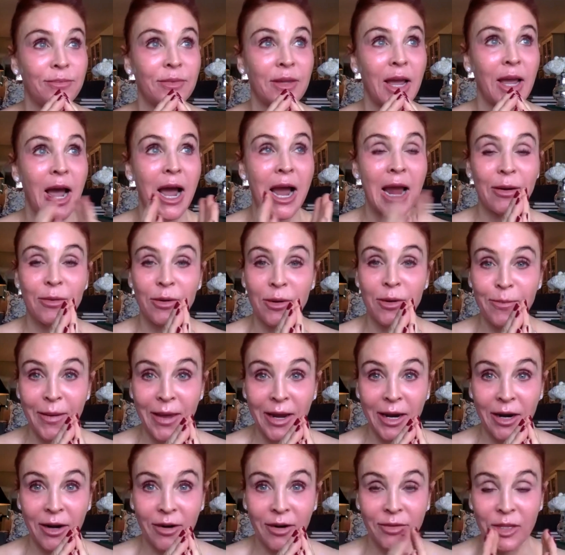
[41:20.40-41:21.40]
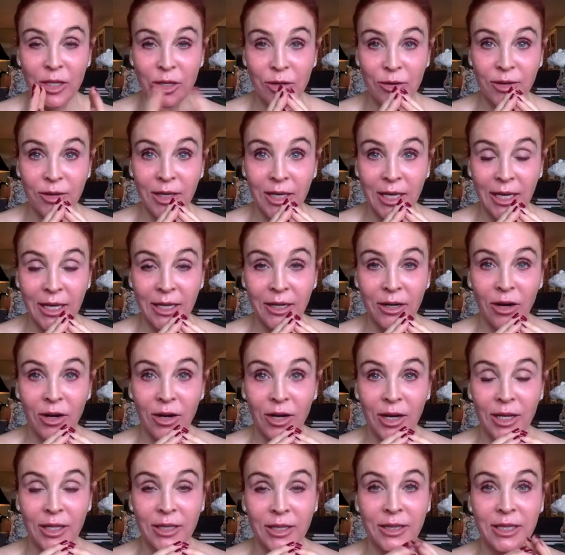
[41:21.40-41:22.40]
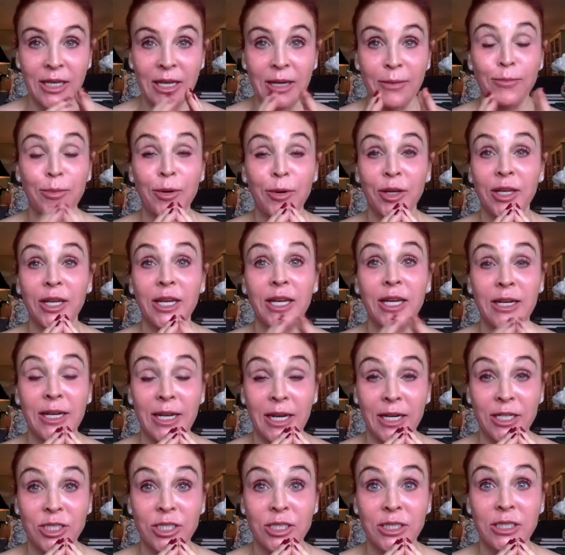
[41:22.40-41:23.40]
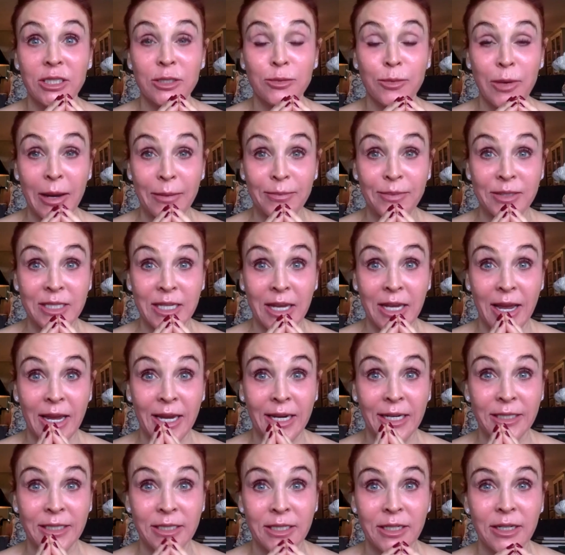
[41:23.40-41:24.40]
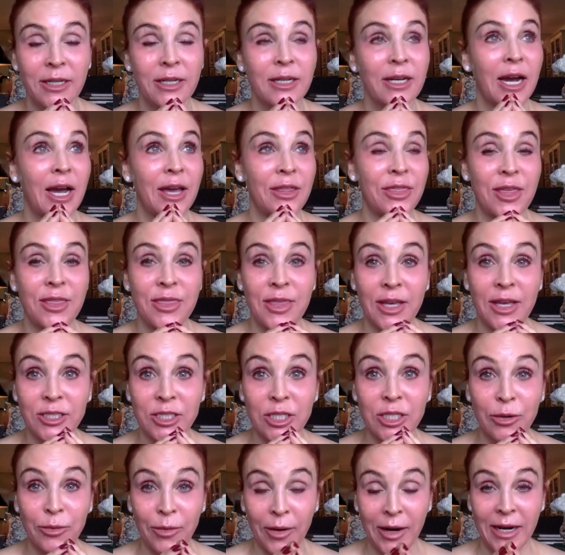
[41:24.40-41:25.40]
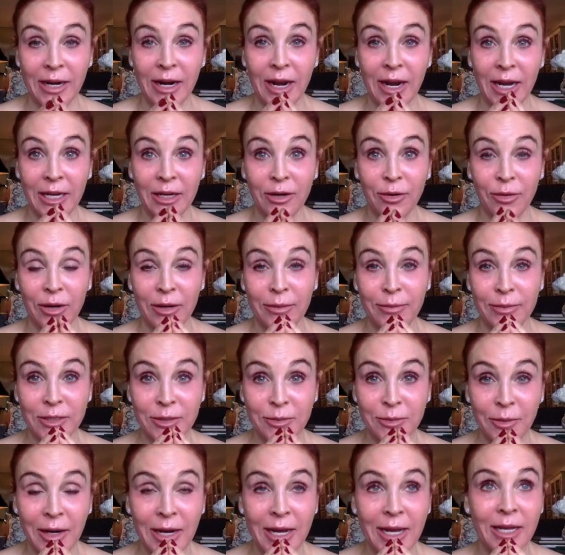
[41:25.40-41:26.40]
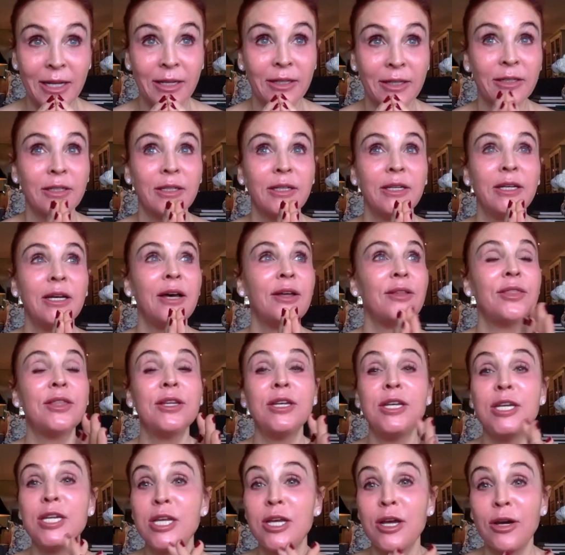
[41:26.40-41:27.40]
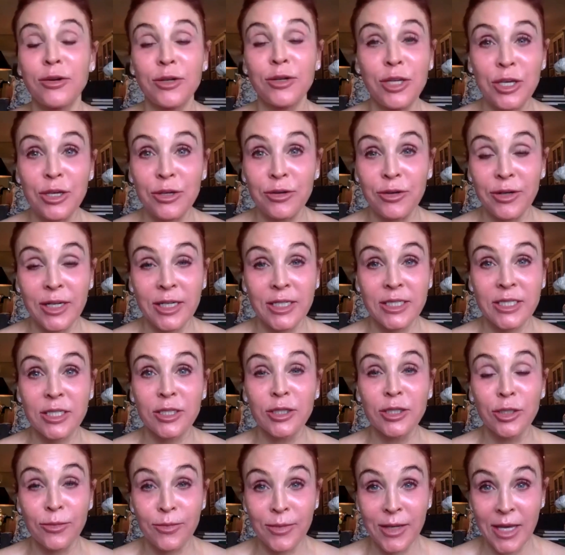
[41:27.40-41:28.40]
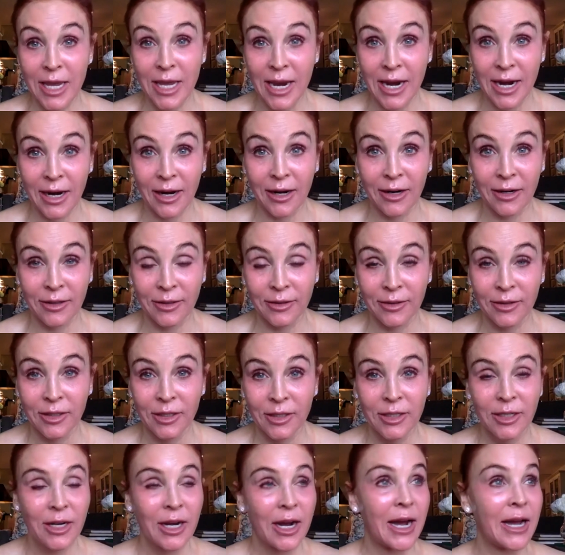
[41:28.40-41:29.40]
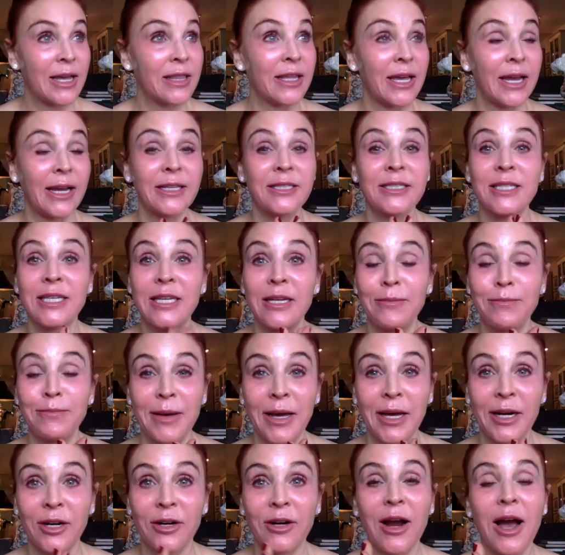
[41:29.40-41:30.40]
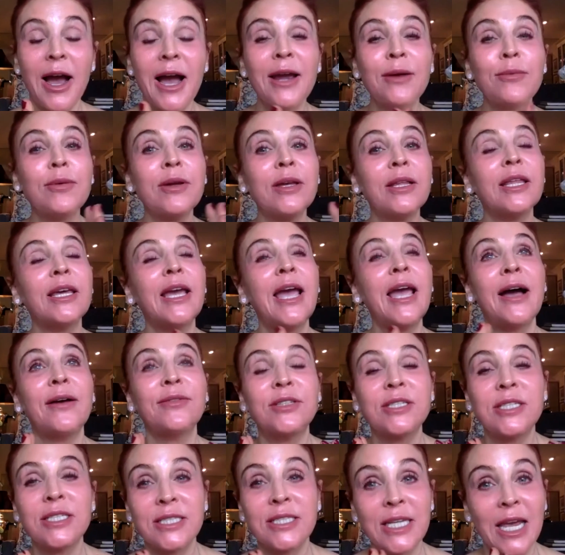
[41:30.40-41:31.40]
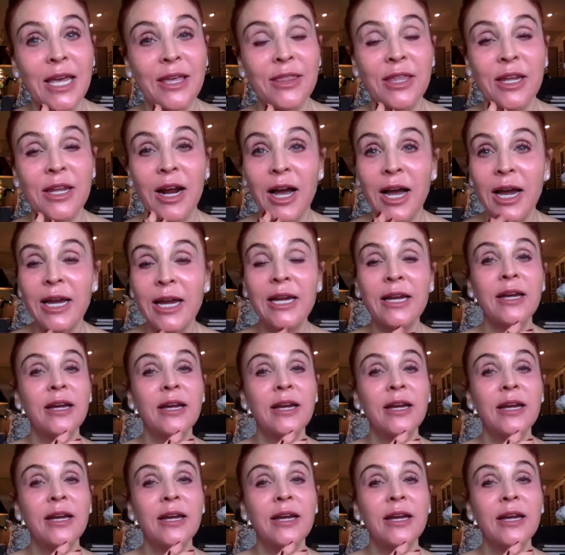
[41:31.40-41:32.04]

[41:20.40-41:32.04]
eye repair that you can get on the Brilliant Connections website. I think that's a great eye cream as well. The Neo Cutis Lumiere. I like Skin Better. I really have to say that I